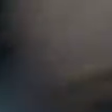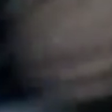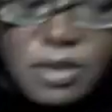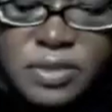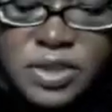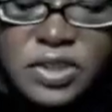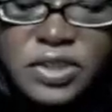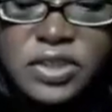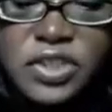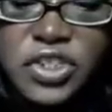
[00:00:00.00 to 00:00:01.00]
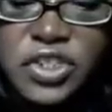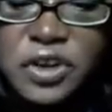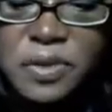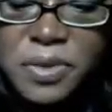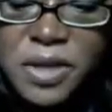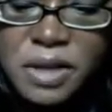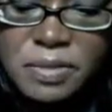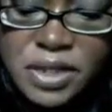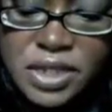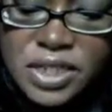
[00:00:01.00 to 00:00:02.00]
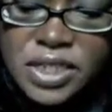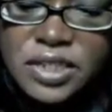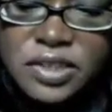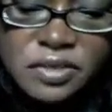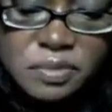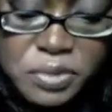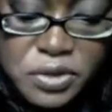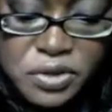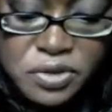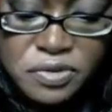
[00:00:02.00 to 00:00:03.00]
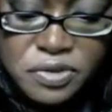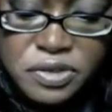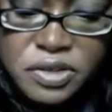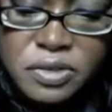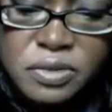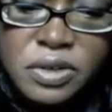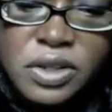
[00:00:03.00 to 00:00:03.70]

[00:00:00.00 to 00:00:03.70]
Um, this is a sheer plum. This is beautiful too.